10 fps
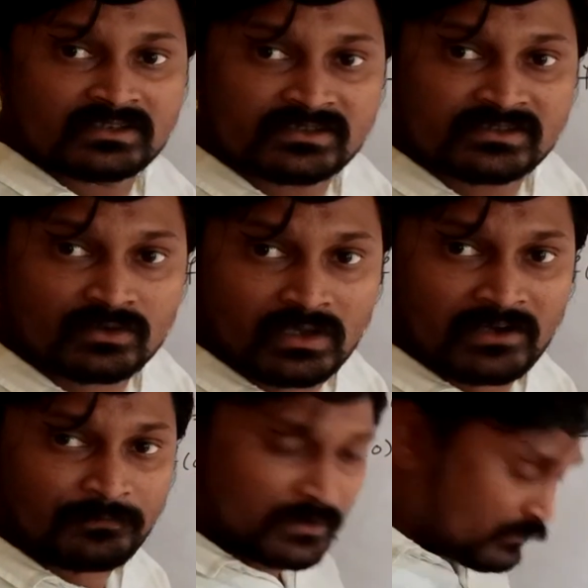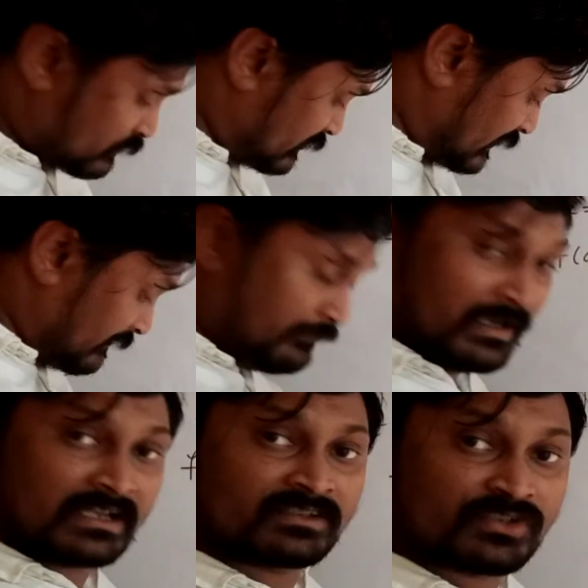So good afternoon,
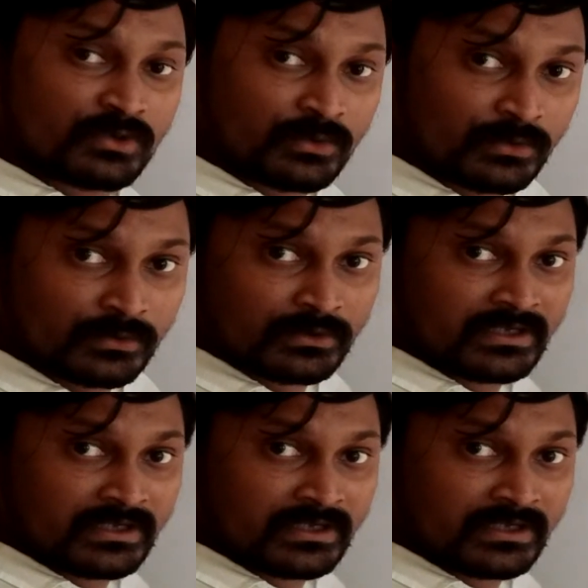Digyanshu.